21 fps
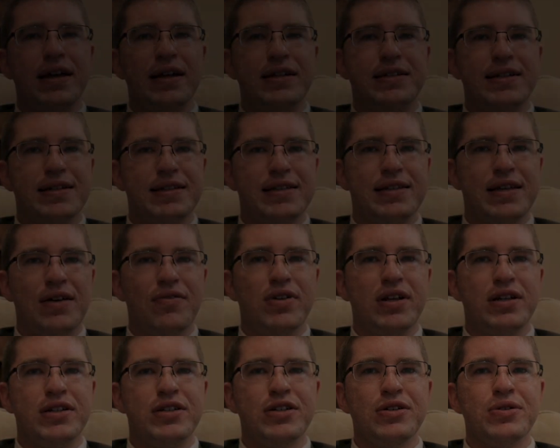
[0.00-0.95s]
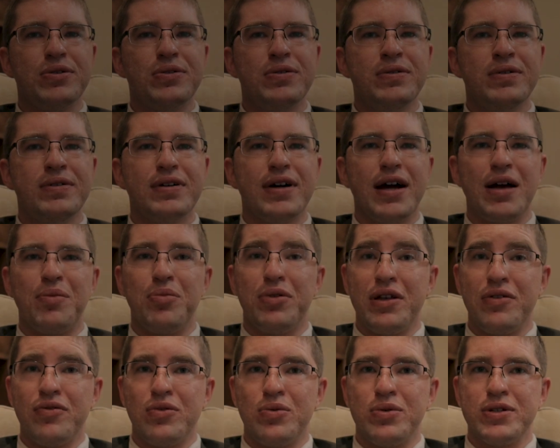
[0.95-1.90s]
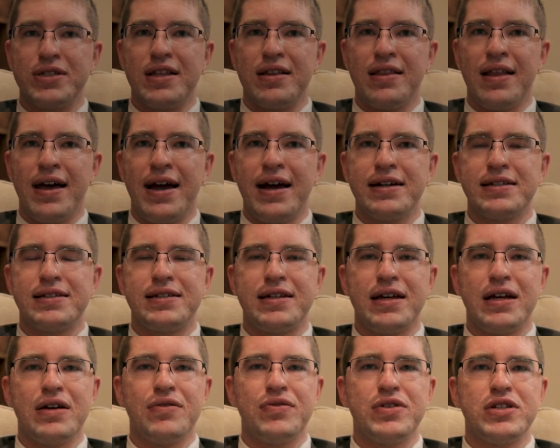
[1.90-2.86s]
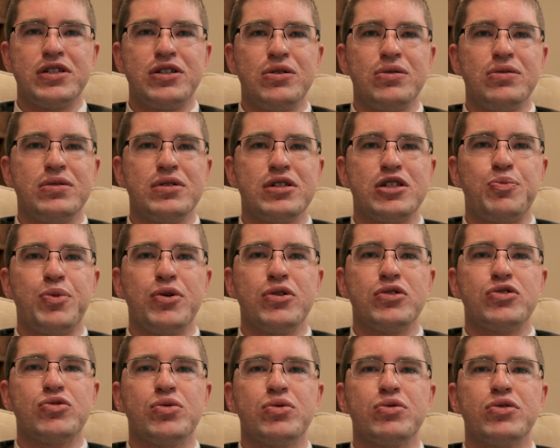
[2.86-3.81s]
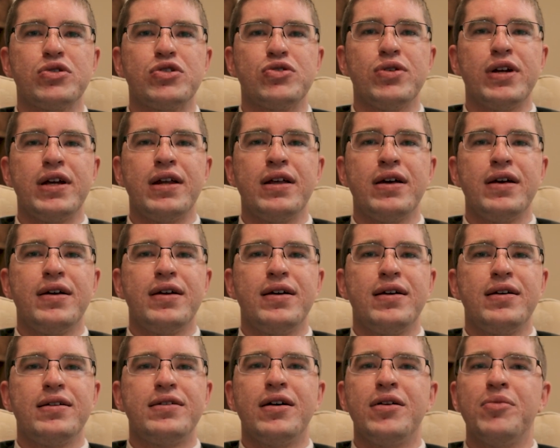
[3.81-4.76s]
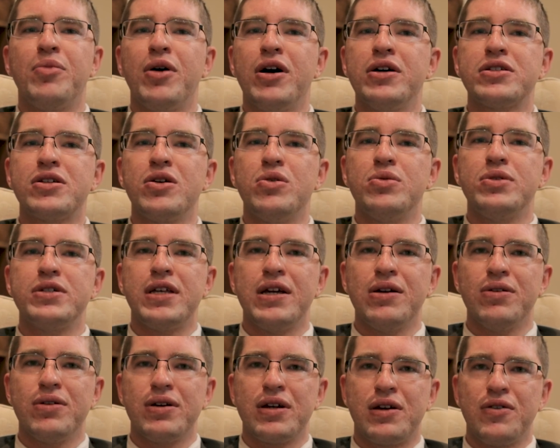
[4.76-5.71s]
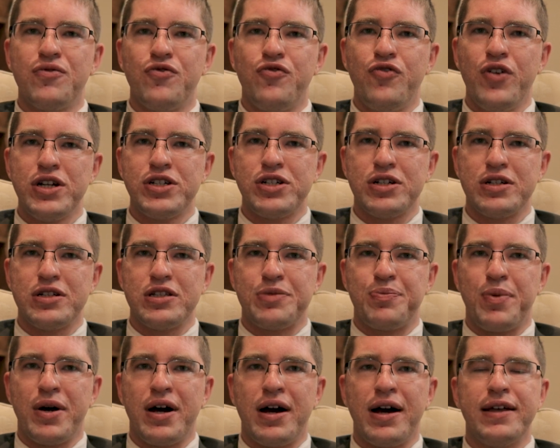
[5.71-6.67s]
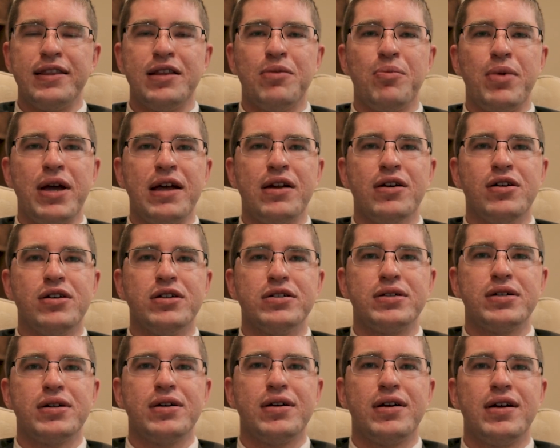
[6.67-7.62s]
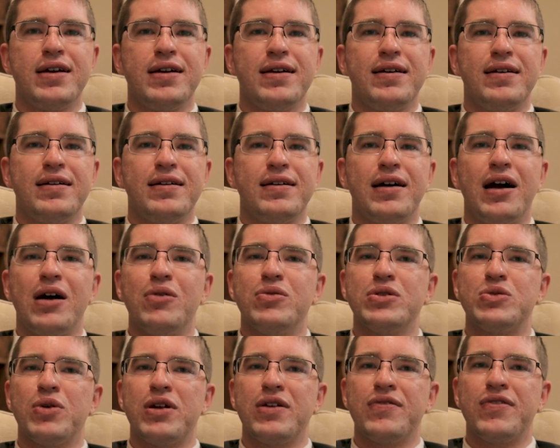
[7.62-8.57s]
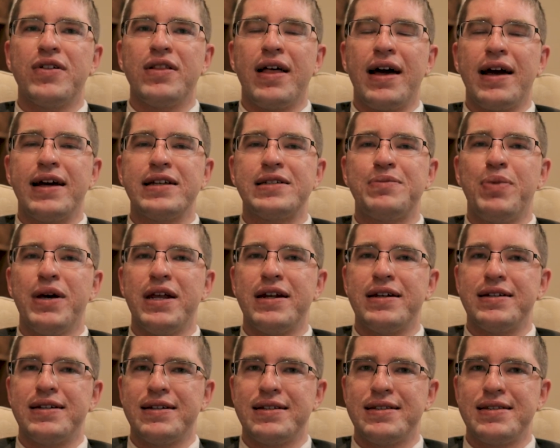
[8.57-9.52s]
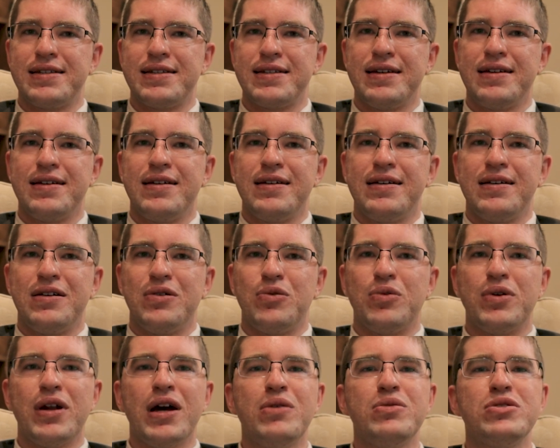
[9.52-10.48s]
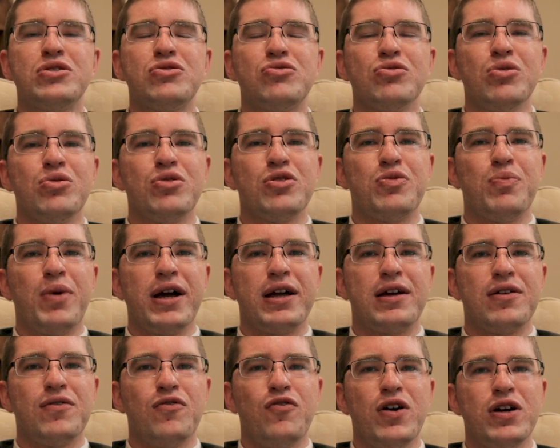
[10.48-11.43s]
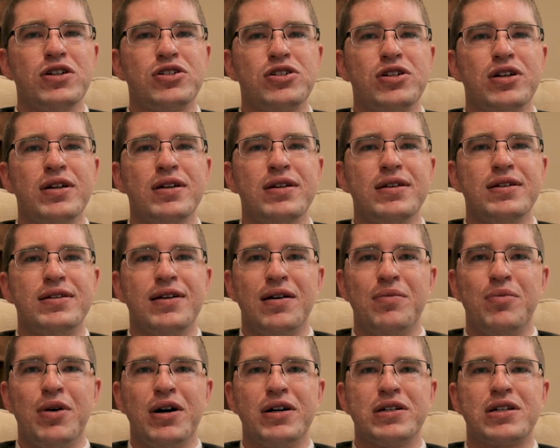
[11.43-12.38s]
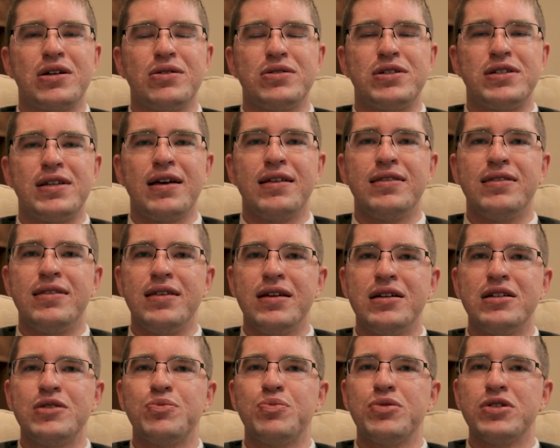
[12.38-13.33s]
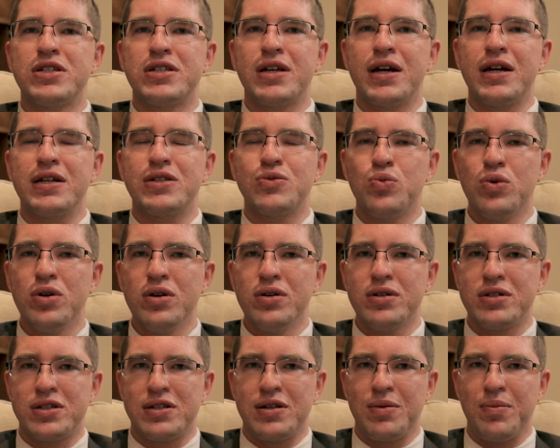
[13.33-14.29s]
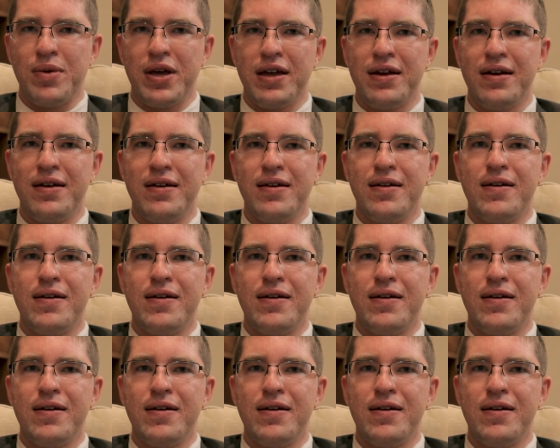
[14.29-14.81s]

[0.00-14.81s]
in 1872, I believe it was the last day of the students' spiritual retreat, Don Bosco was hearing confessions behind the main altar. I was one of the last penitents. When I was through with my confession, Don Bosco said these precise words to me